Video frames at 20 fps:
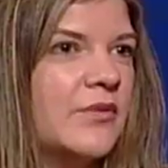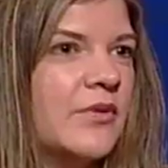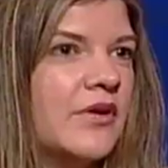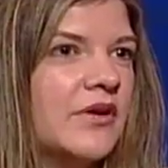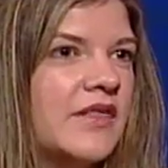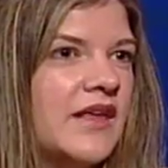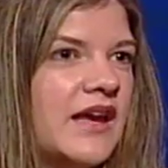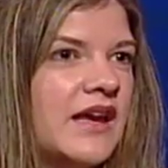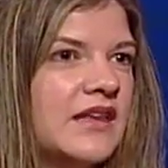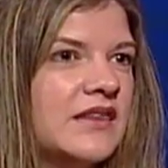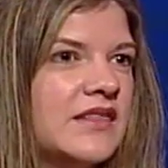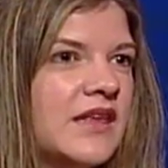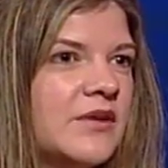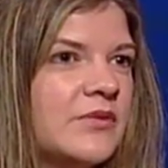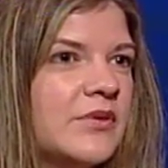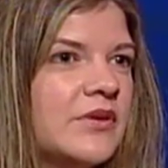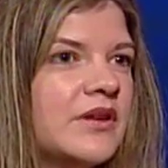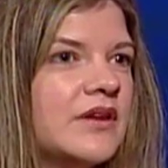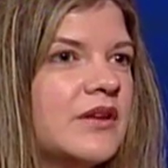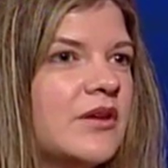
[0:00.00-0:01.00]

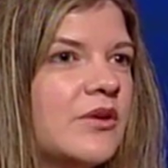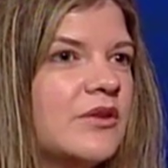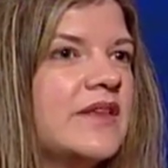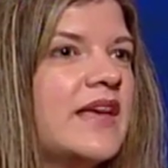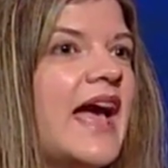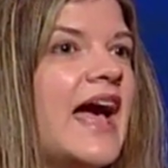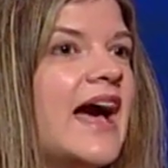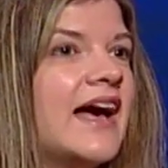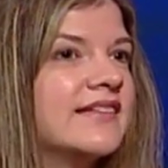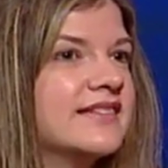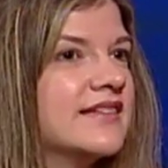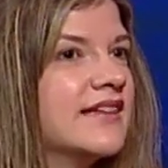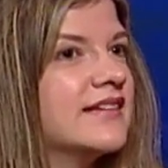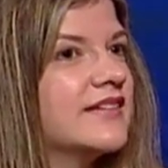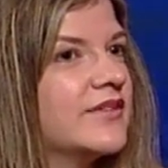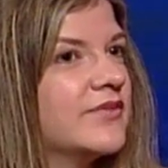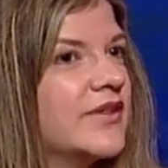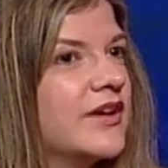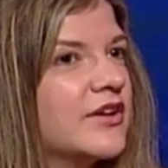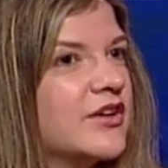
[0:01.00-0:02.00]
really know the
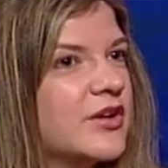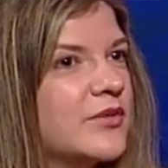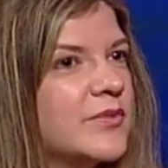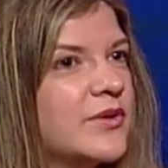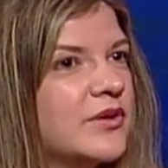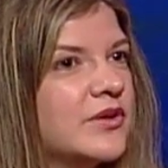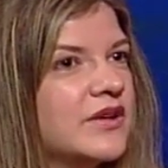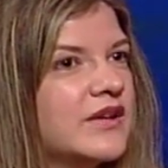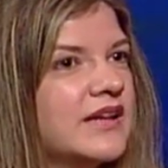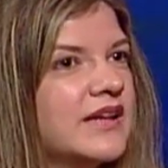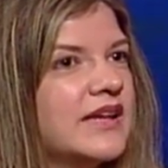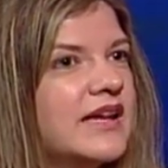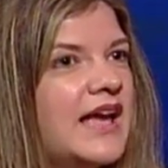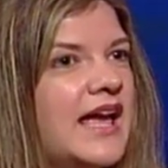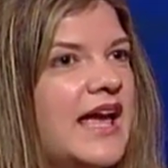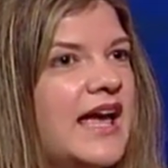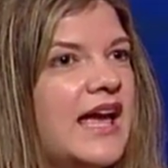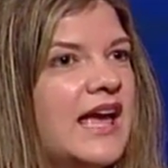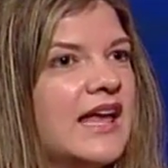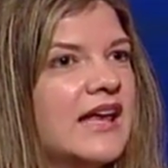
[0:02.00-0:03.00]
assets of their community
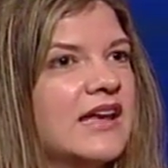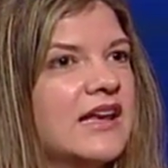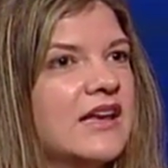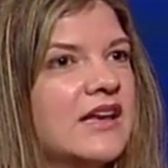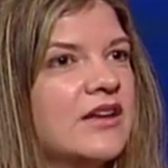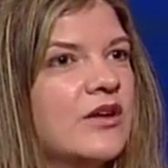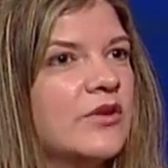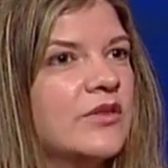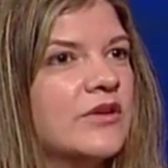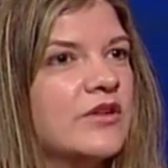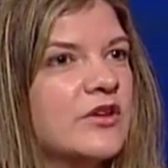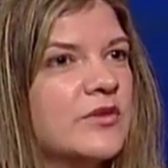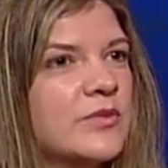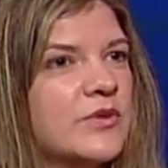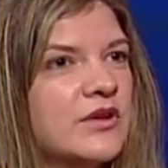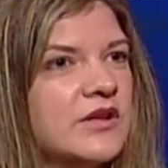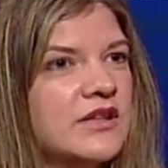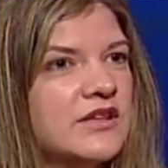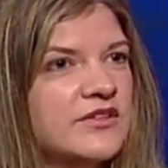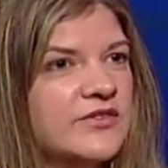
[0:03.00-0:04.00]
and know their
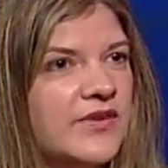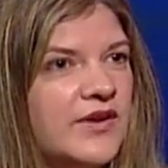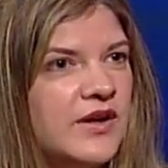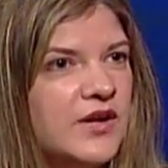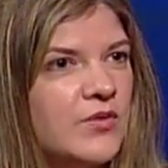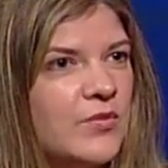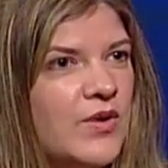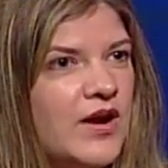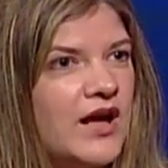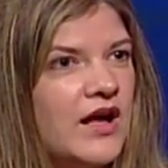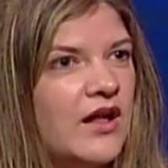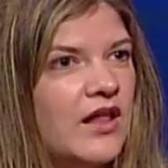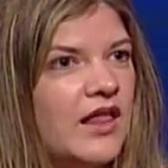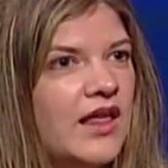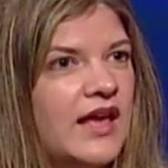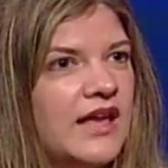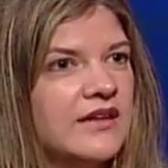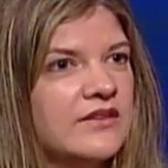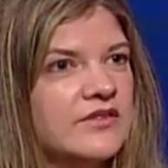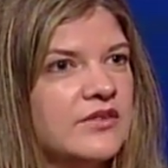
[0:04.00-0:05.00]
communities very
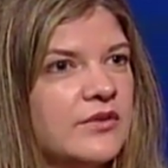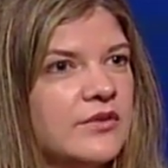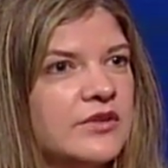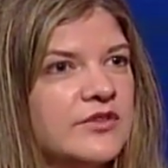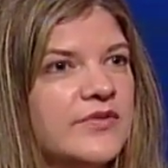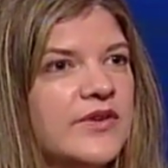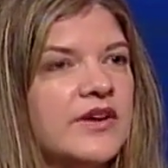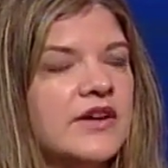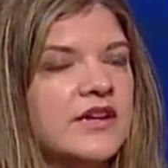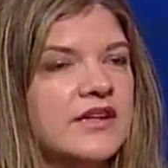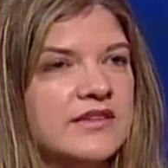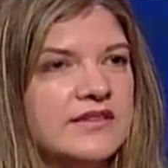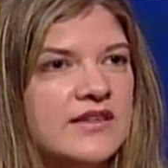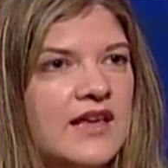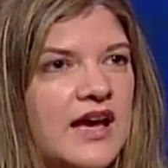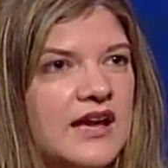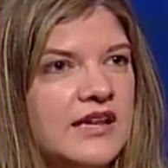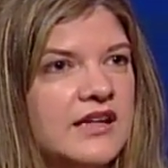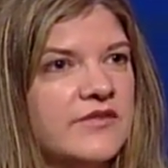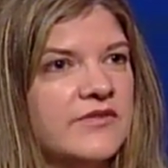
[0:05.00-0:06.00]
well. And so it's very
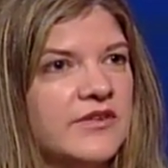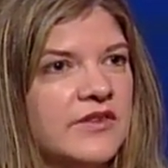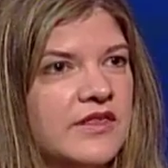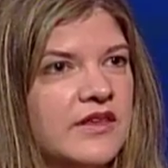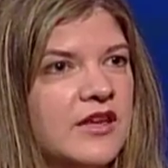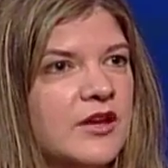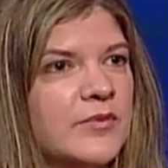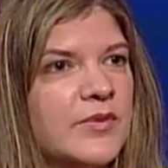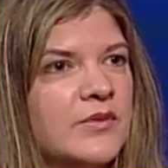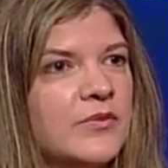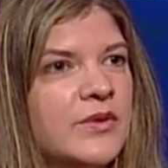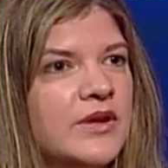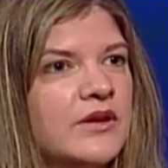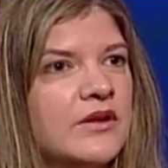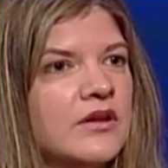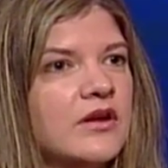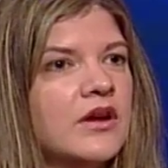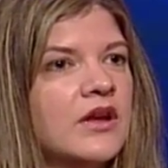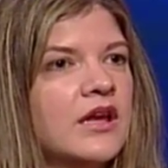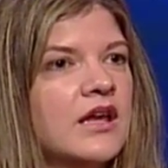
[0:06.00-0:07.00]
exciting for them. And we
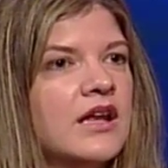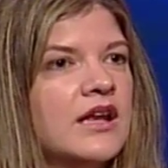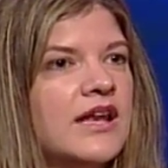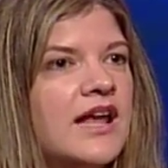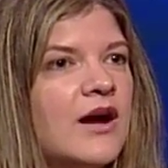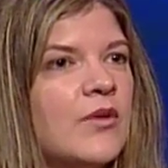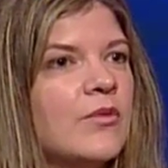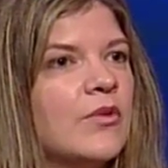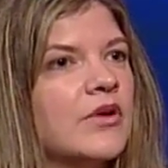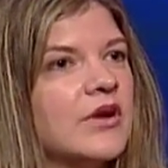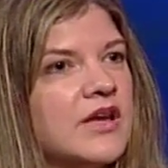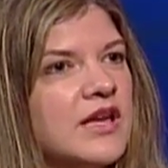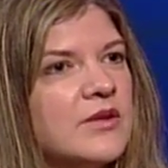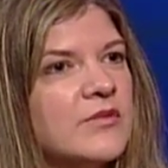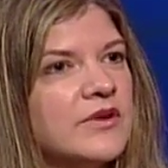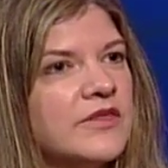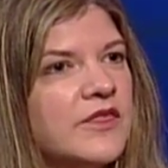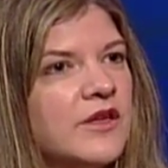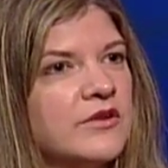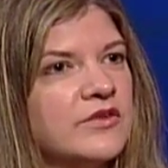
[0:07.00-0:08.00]
are now working
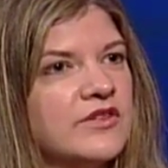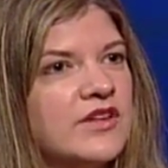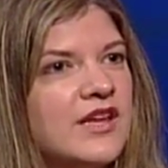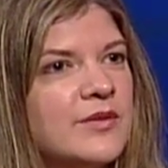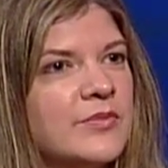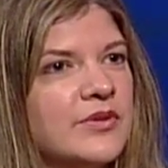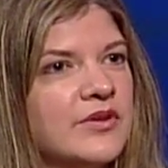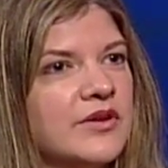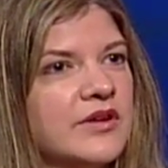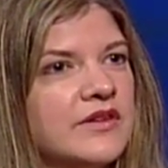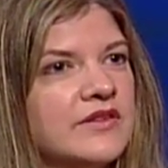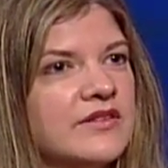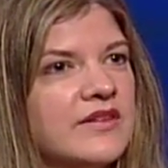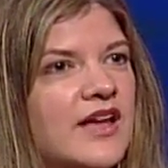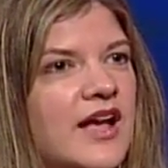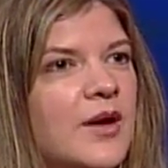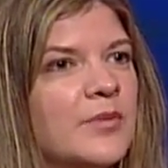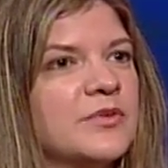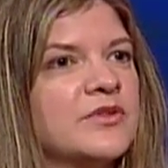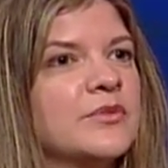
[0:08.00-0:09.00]
with those neighborhoods to
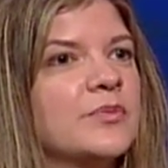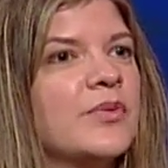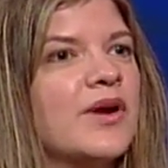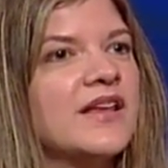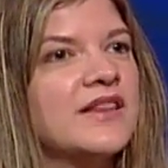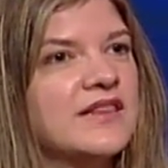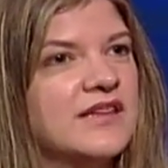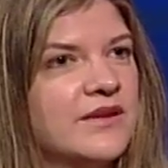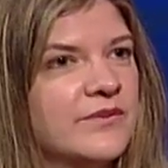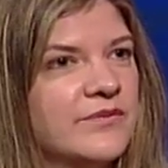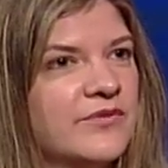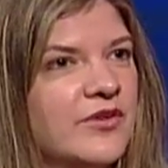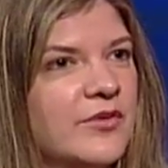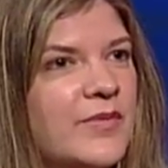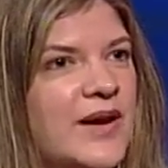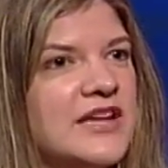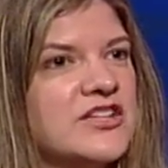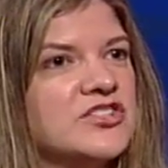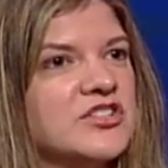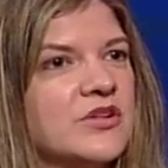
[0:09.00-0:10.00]
help spread the
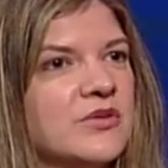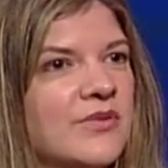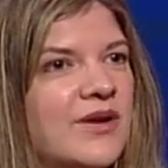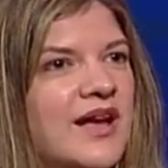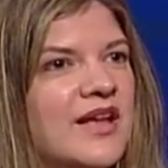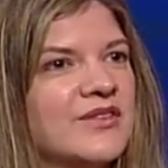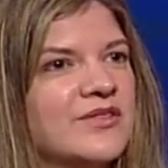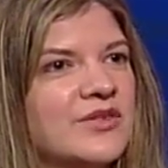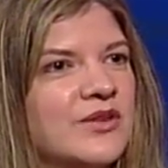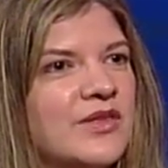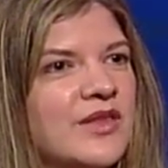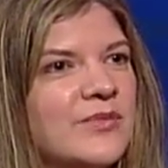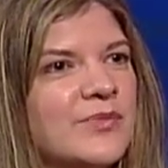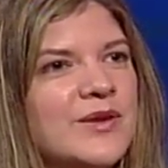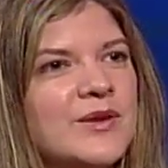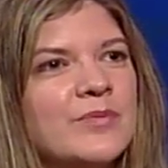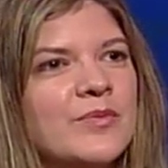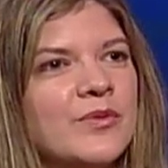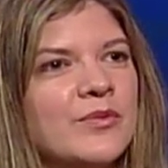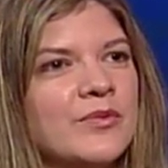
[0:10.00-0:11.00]
information around so that
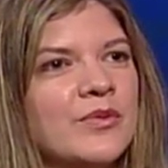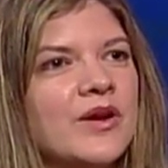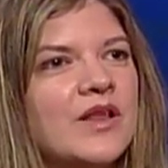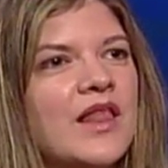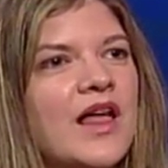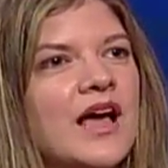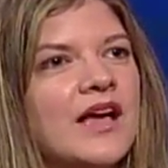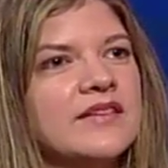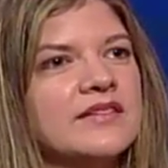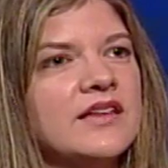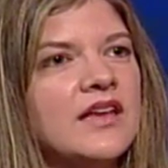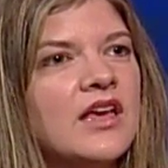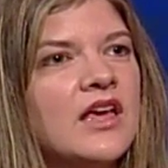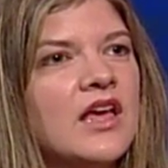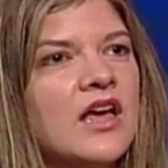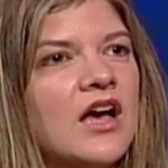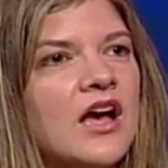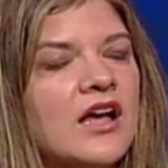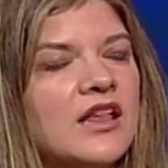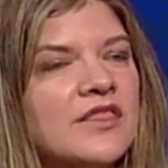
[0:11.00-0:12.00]
people realize
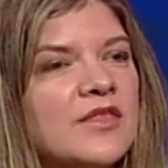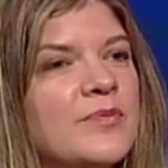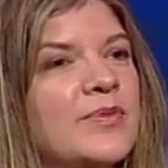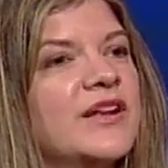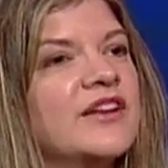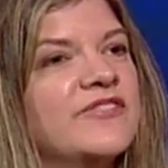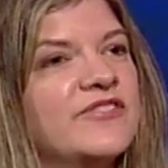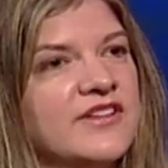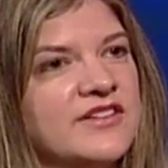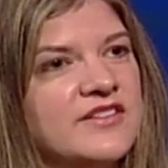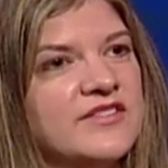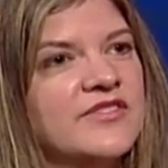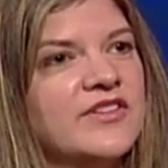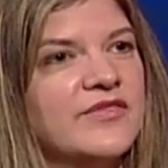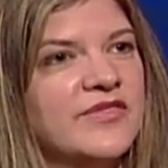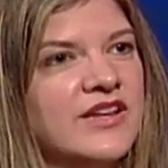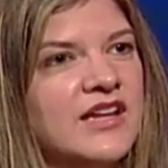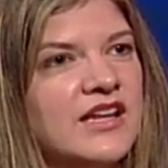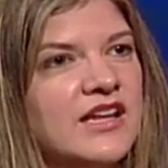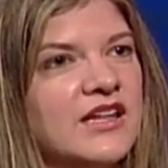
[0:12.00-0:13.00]
the benefits of
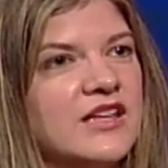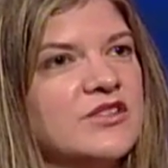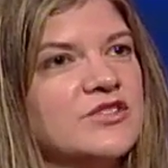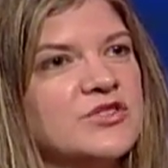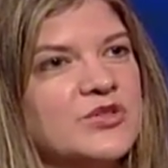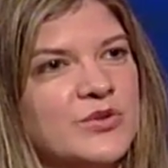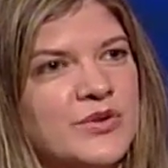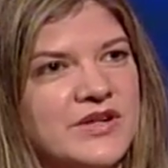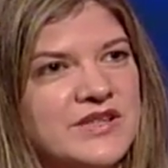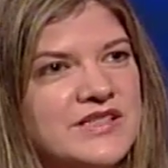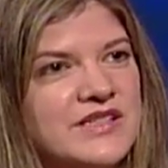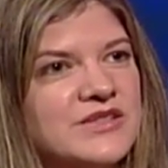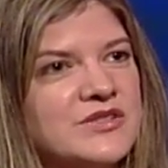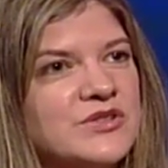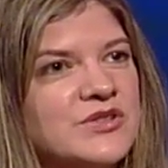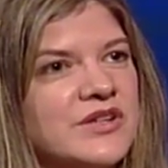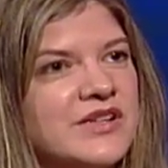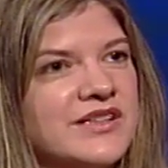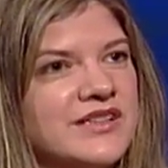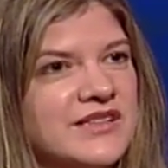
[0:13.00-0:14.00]
living in a historic
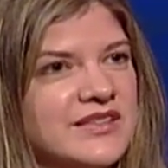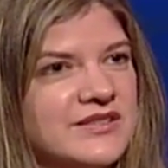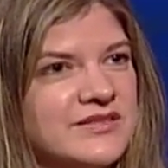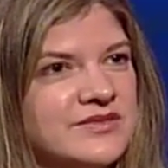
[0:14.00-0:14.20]
district.